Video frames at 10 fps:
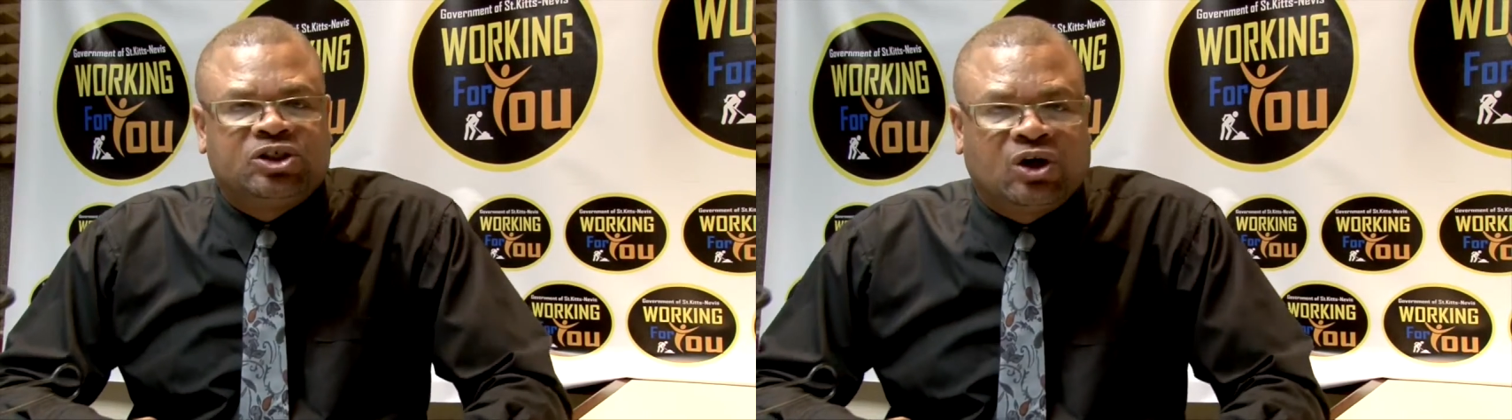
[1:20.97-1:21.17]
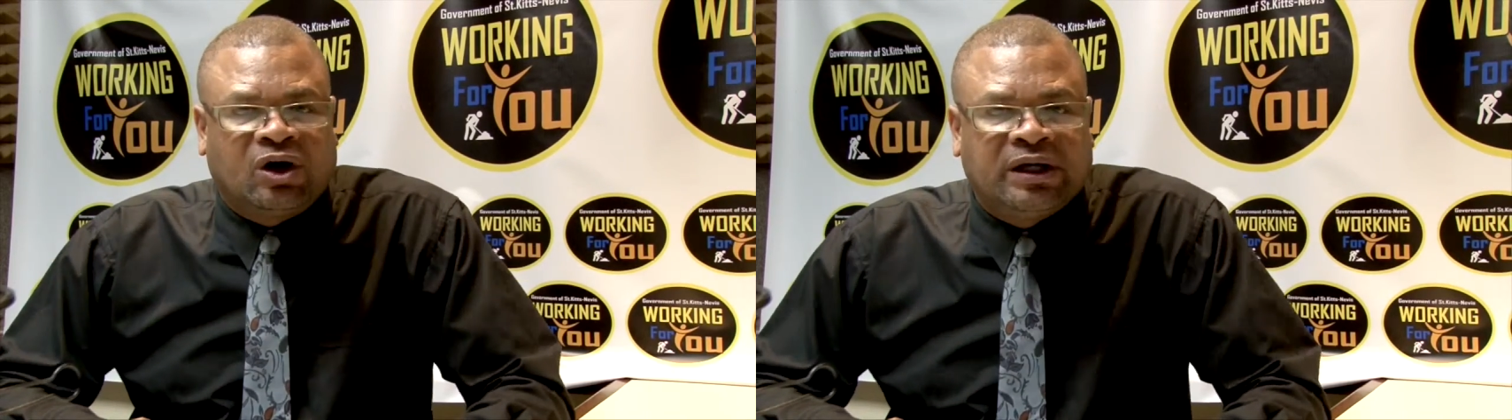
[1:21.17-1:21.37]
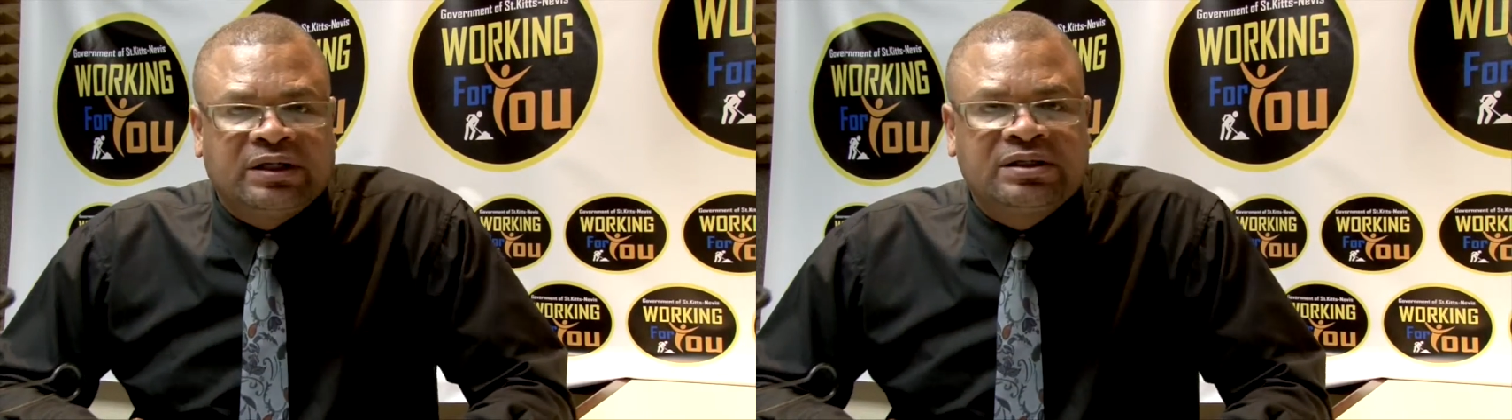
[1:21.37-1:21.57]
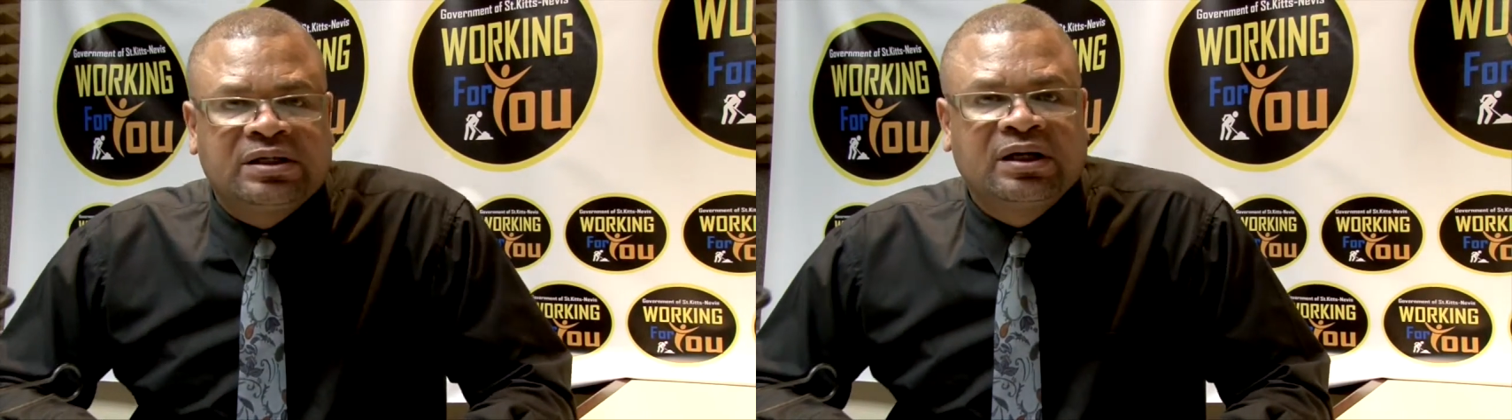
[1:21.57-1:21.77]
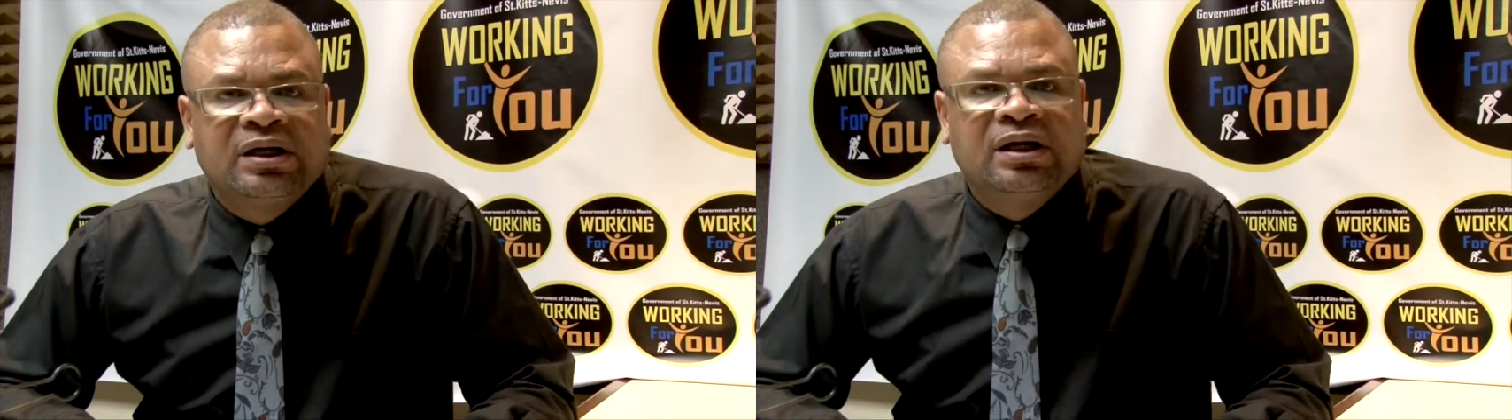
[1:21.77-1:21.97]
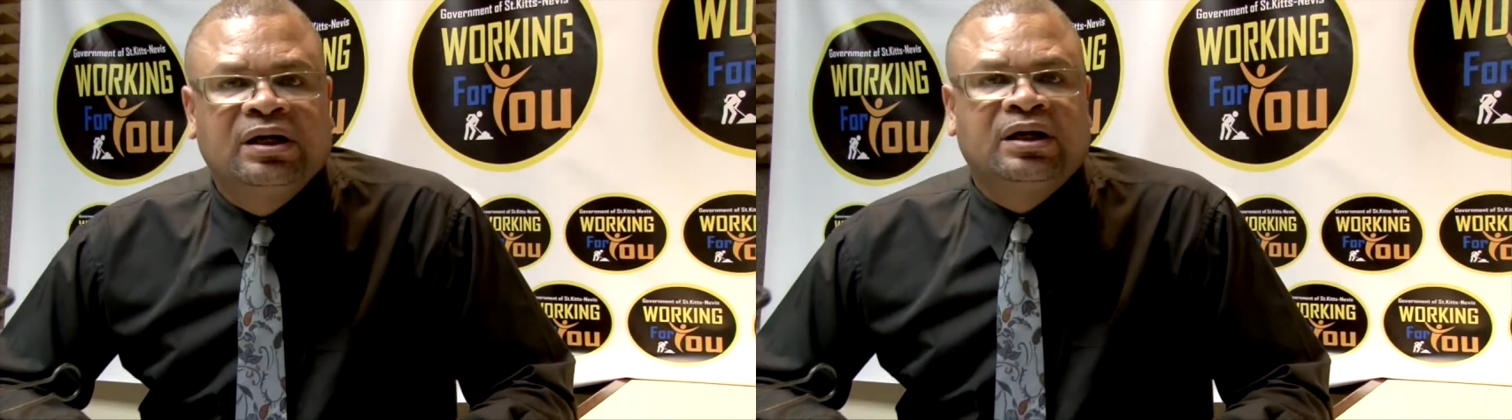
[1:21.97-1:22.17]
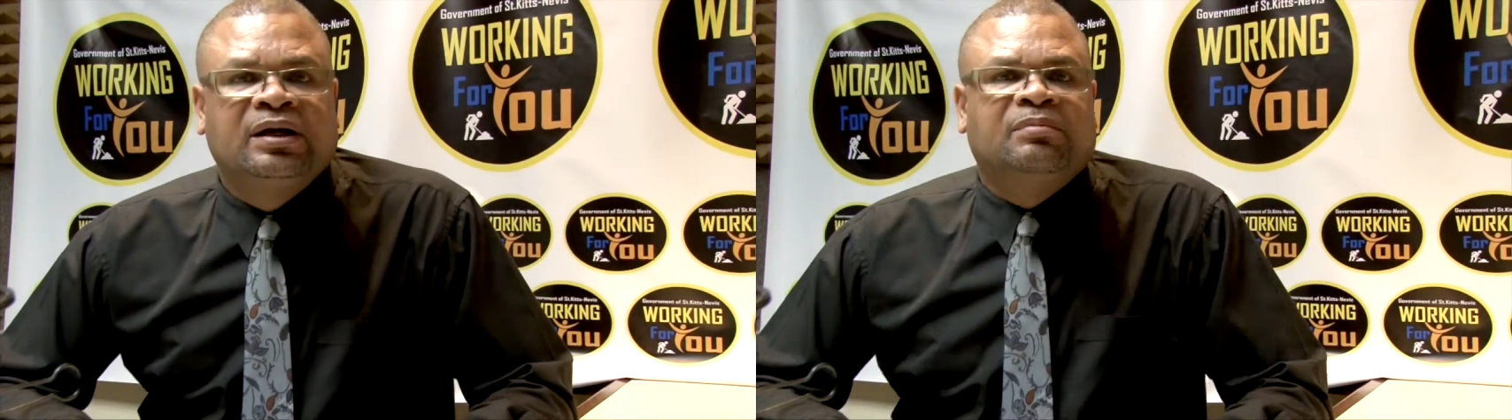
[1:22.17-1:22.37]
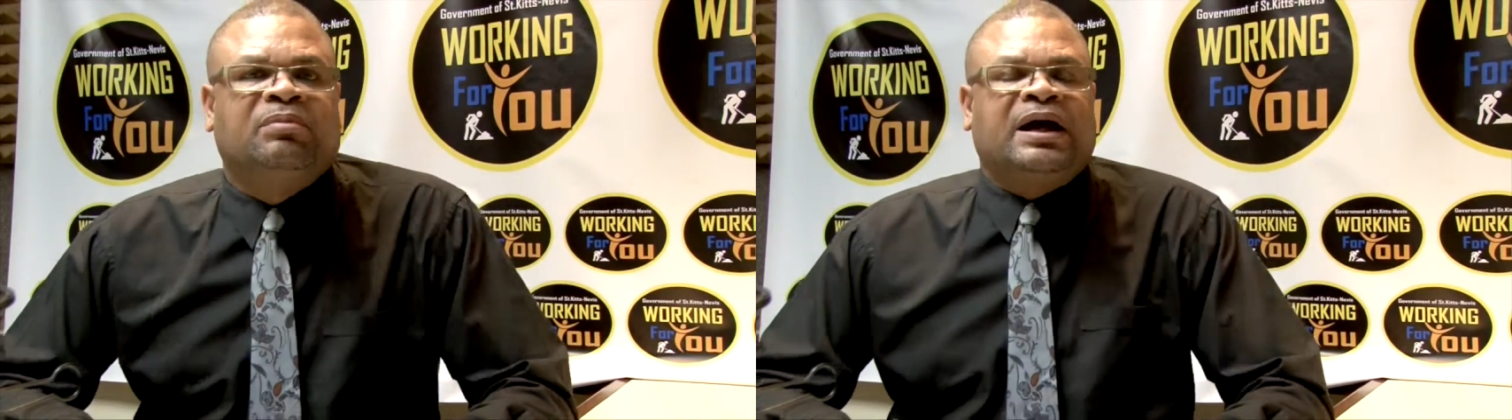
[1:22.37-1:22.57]
joined
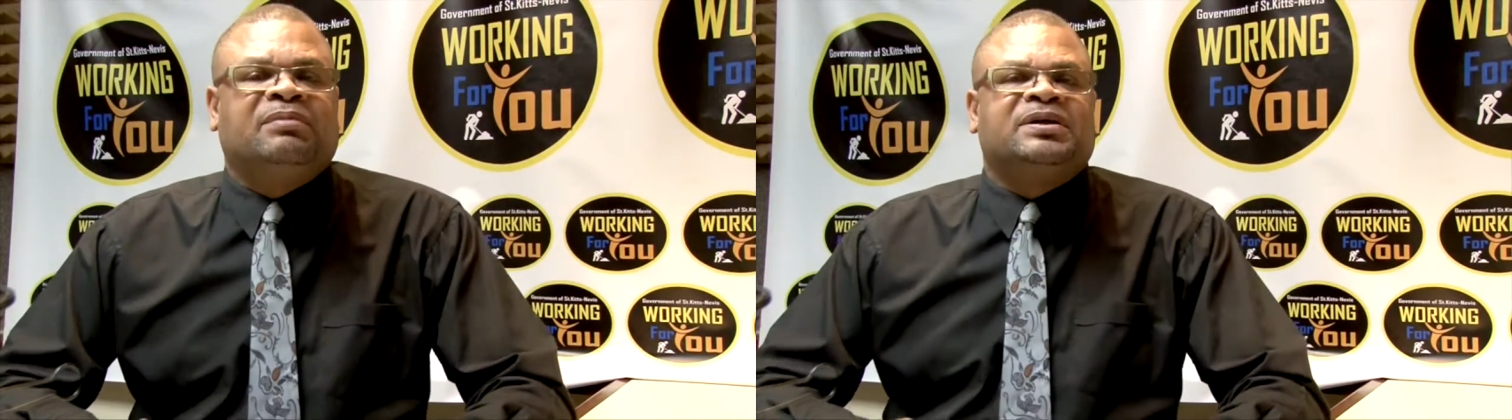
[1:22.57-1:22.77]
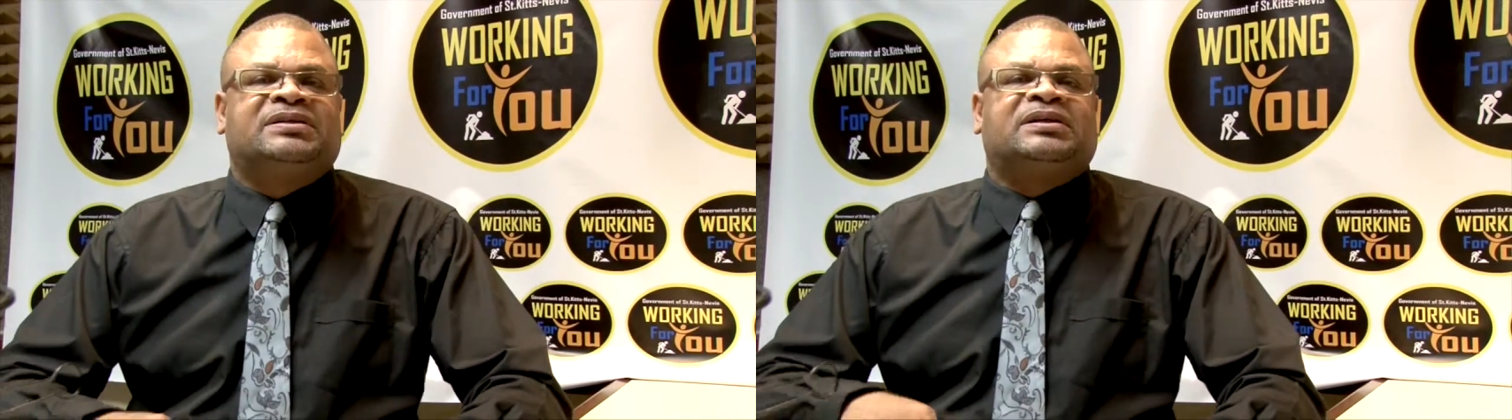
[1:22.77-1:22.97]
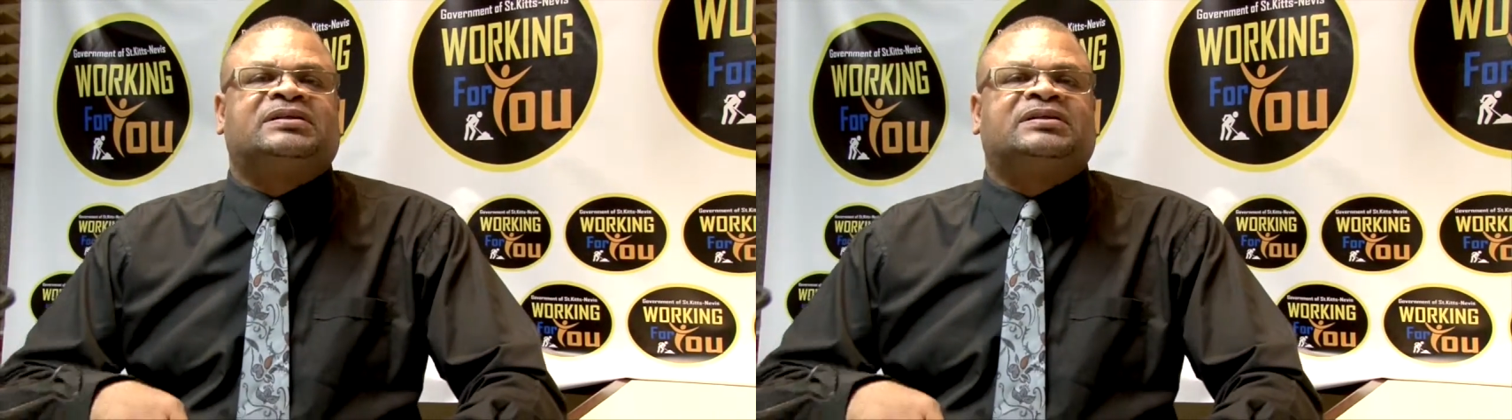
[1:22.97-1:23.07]
by Mr.